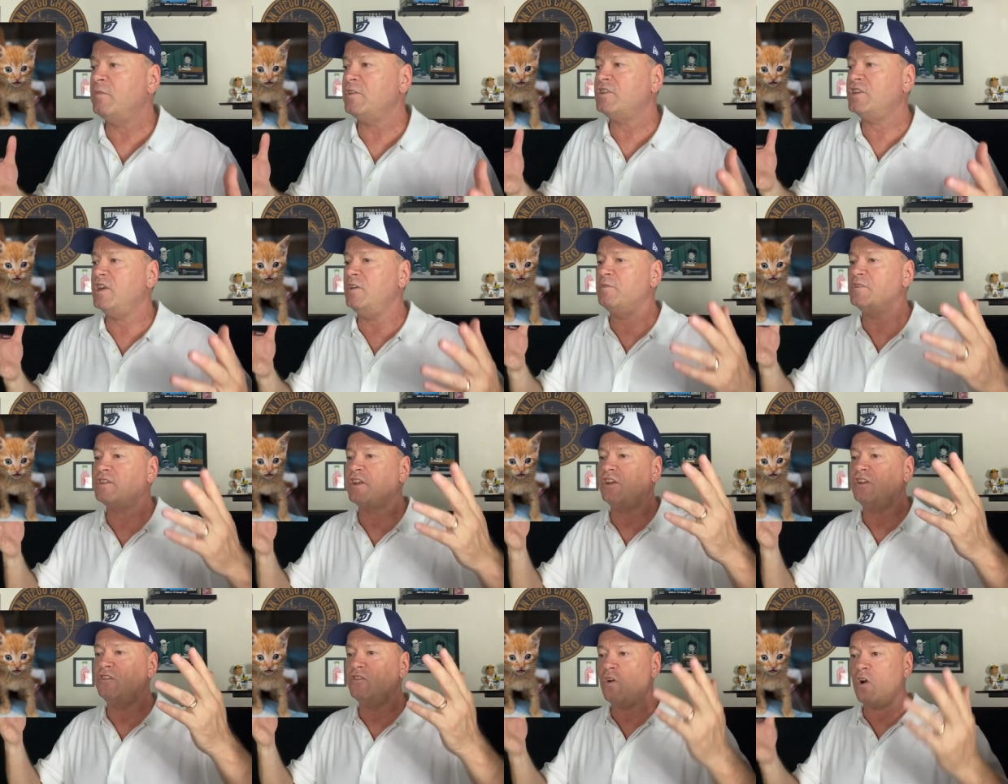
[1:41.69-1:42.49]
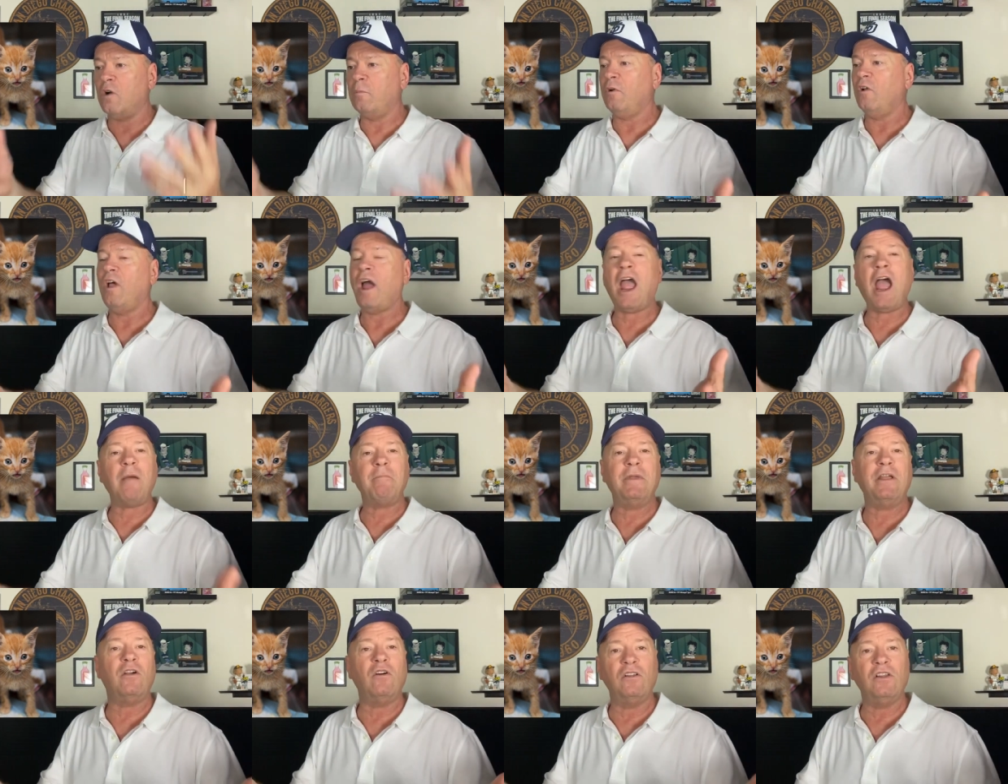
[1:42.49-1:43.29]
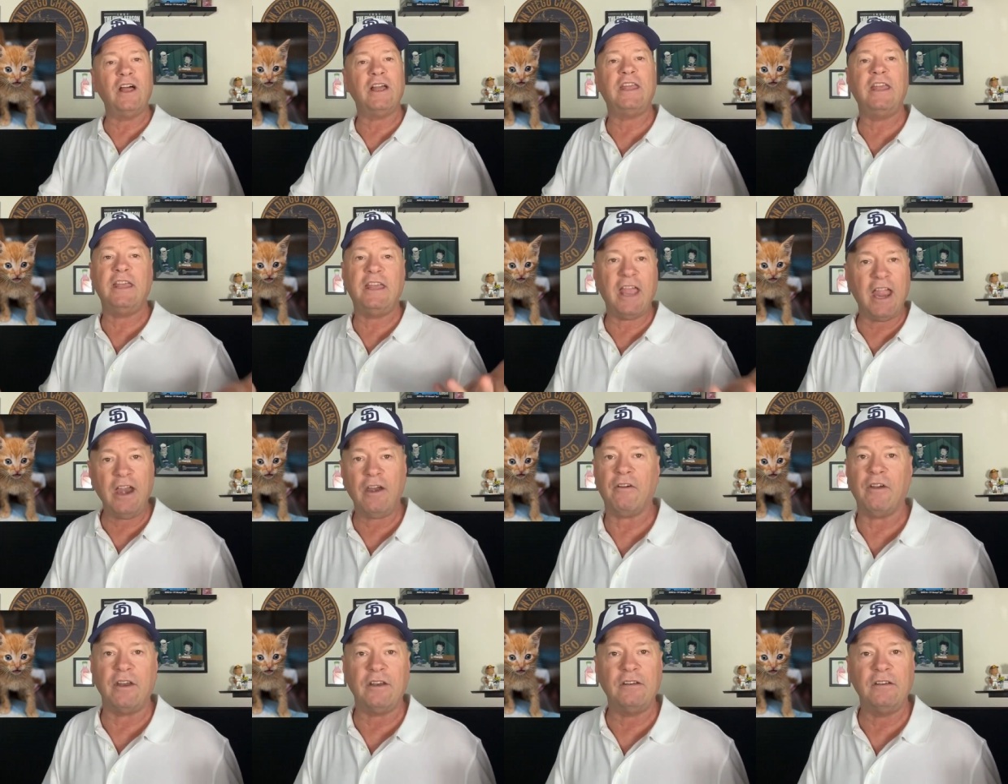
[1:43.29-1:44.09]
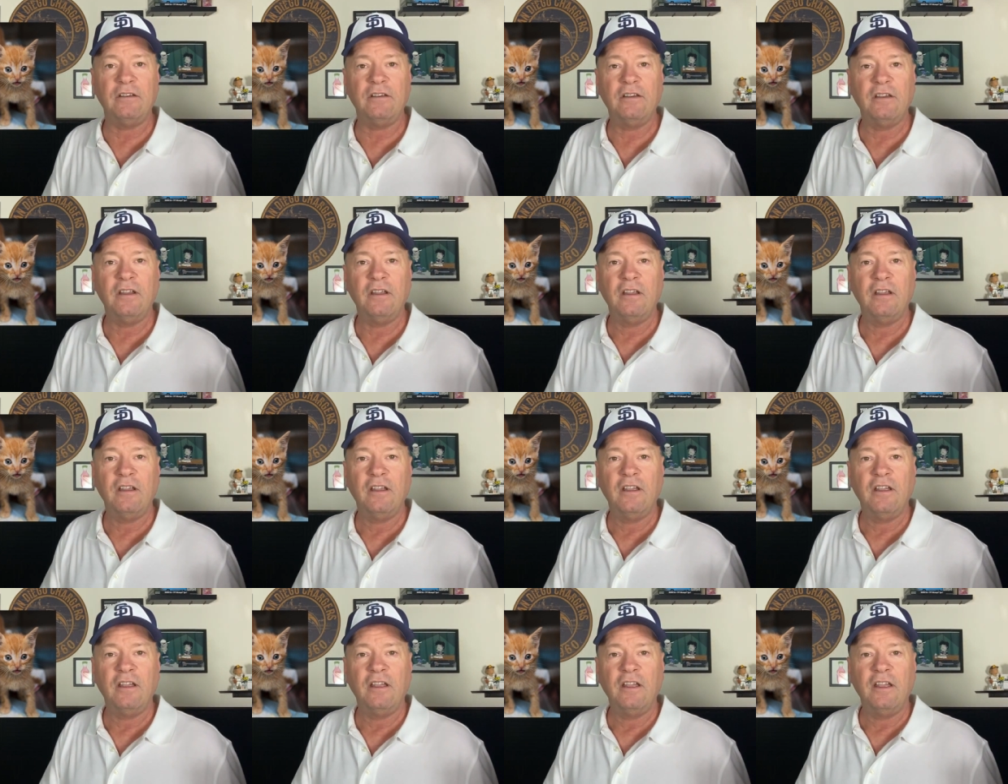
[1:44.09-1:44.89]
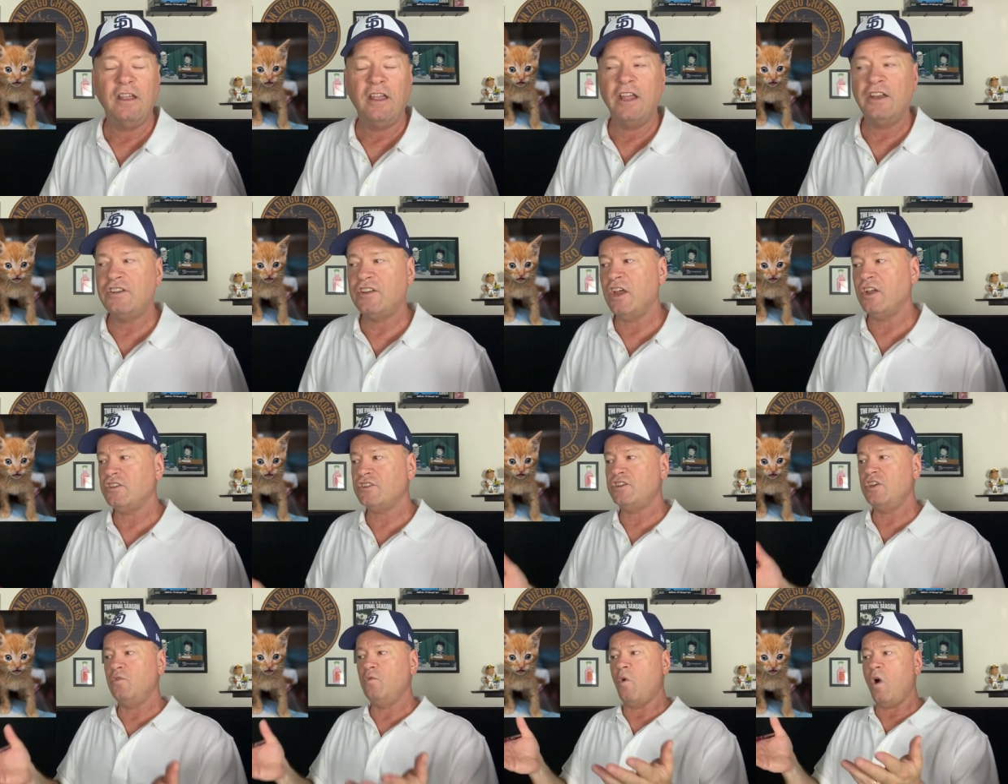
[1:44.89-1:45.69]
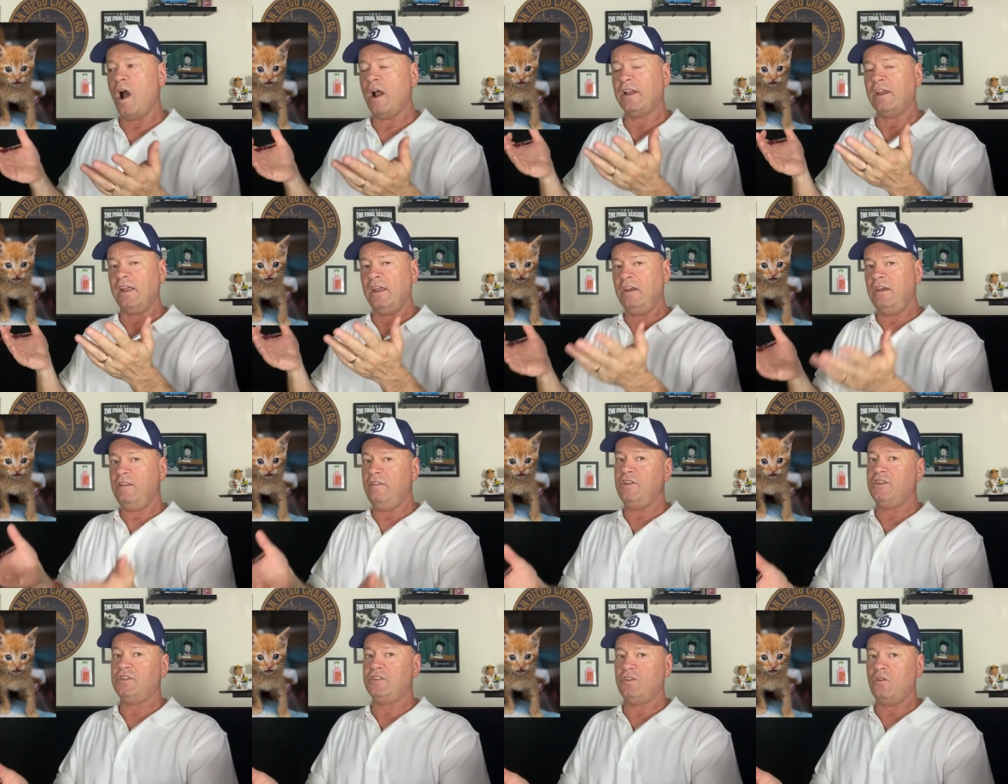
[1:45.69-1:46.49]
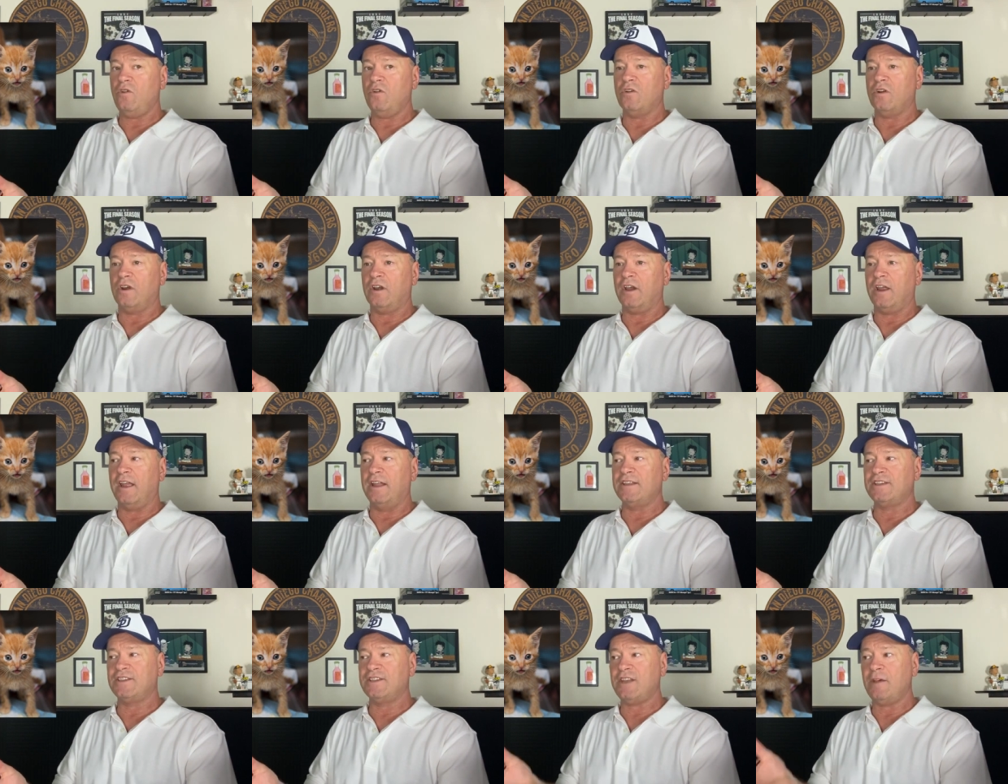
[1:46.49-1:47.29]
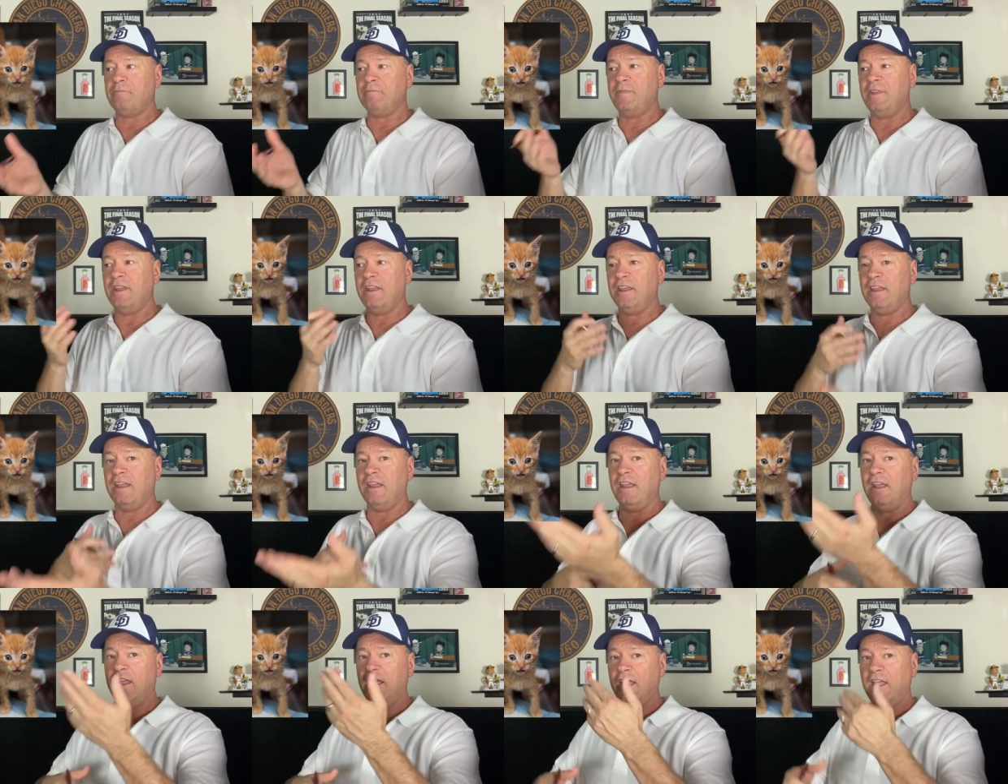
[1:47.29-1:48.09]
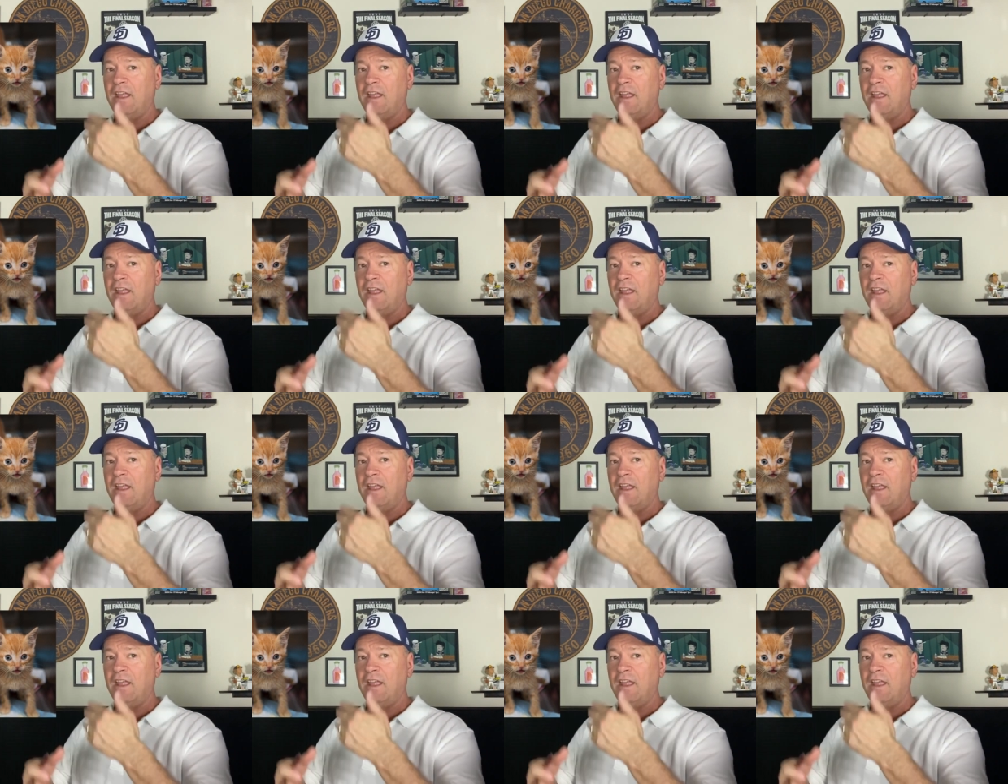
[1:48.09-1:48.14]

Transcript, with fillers: When she was a normal, happy-go-lucky Karen until she walked into this store and something